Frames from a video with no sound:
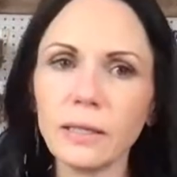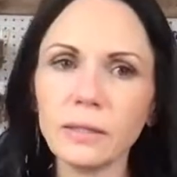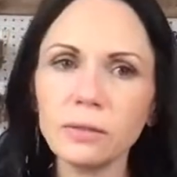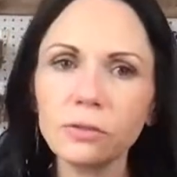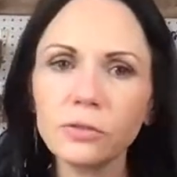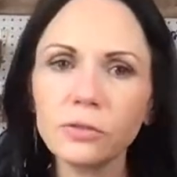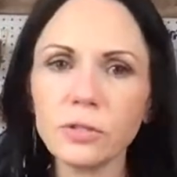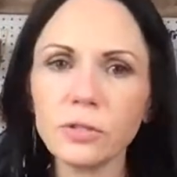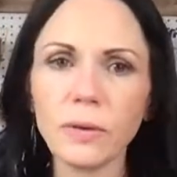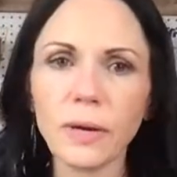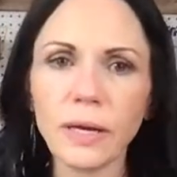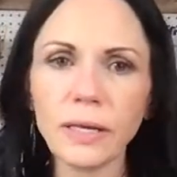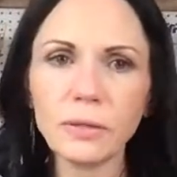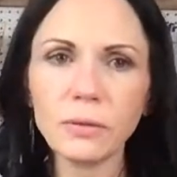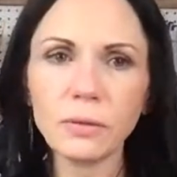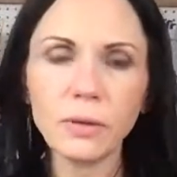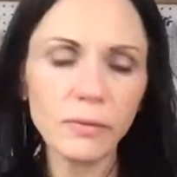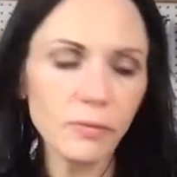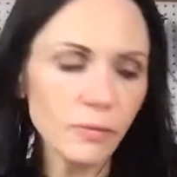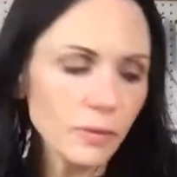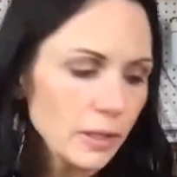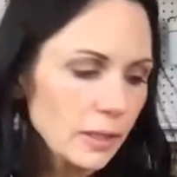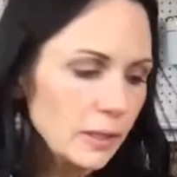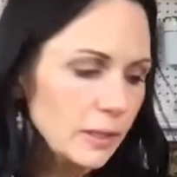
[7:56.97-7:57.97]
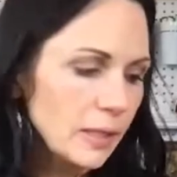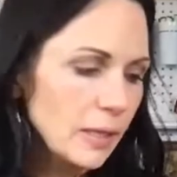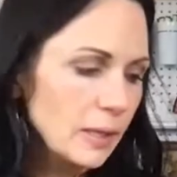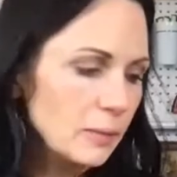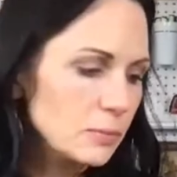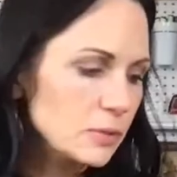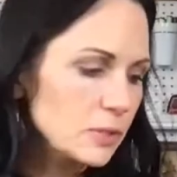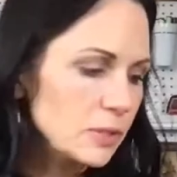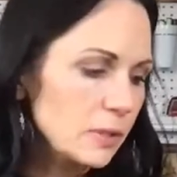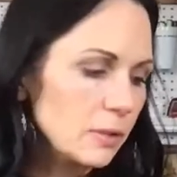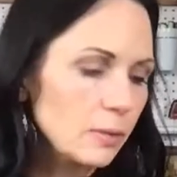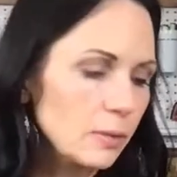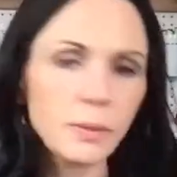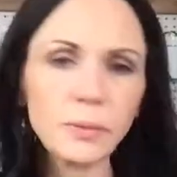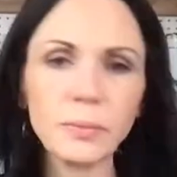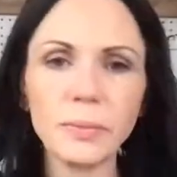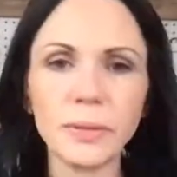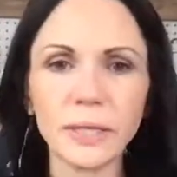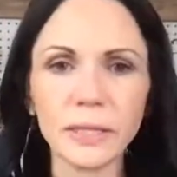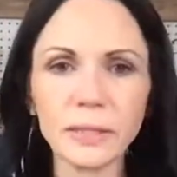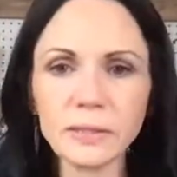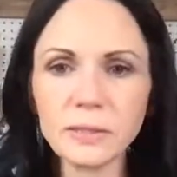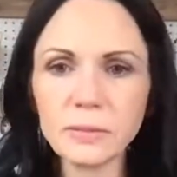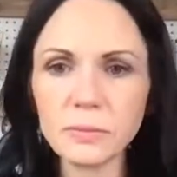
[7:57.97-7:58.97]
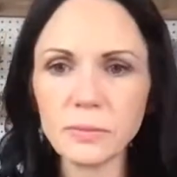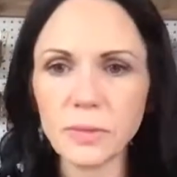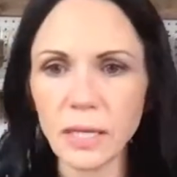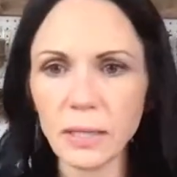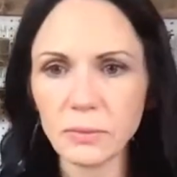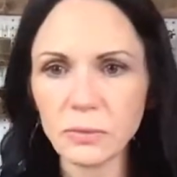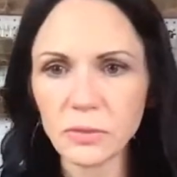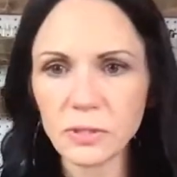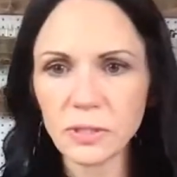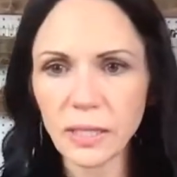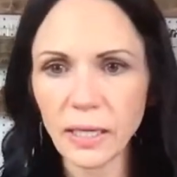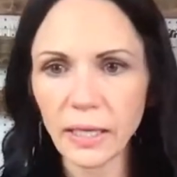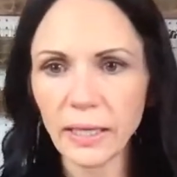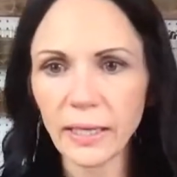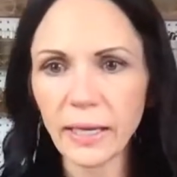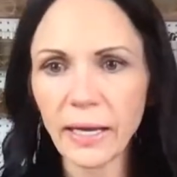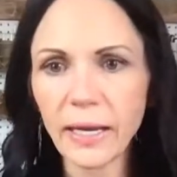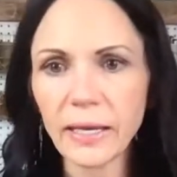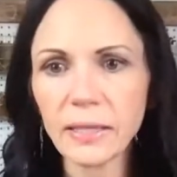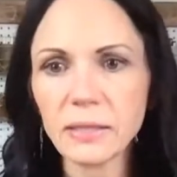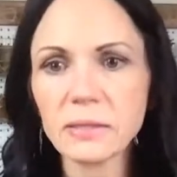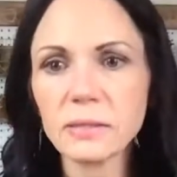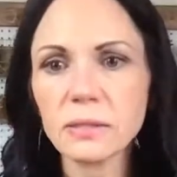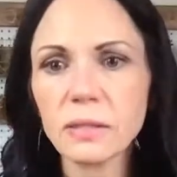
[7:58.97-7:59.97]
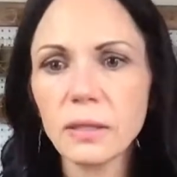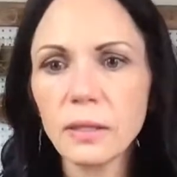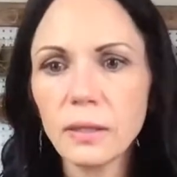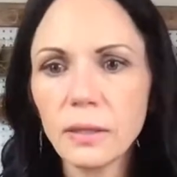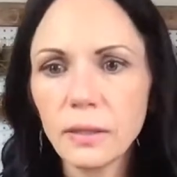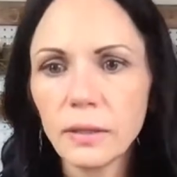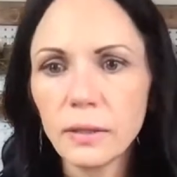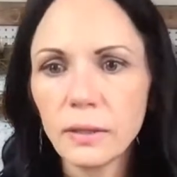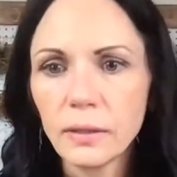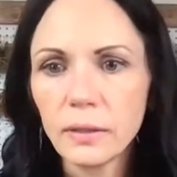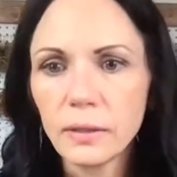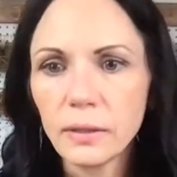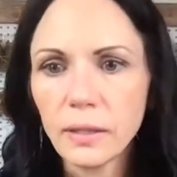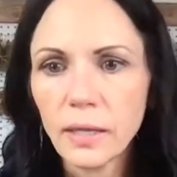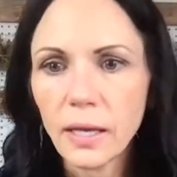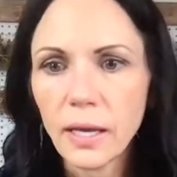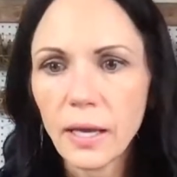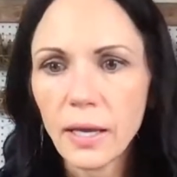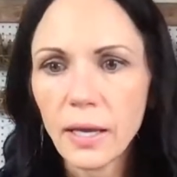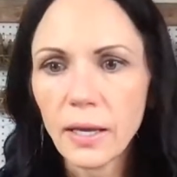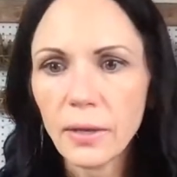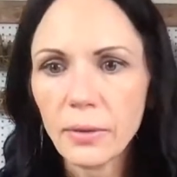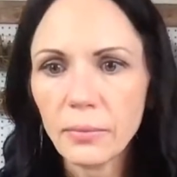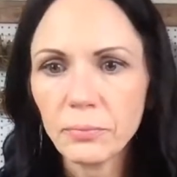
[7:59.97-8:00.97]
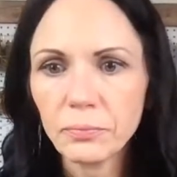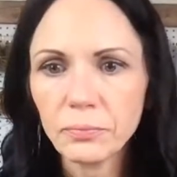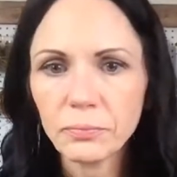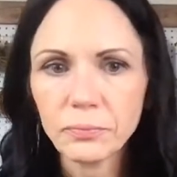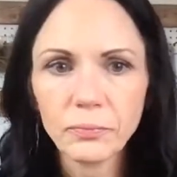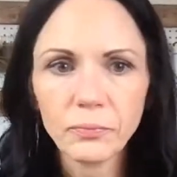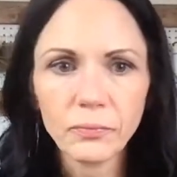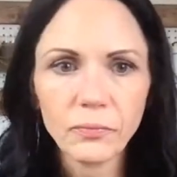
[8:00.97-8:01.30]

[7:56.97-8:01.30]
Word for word: And so I don't have a lot of names in here. we picking some names tonight, guys? Um,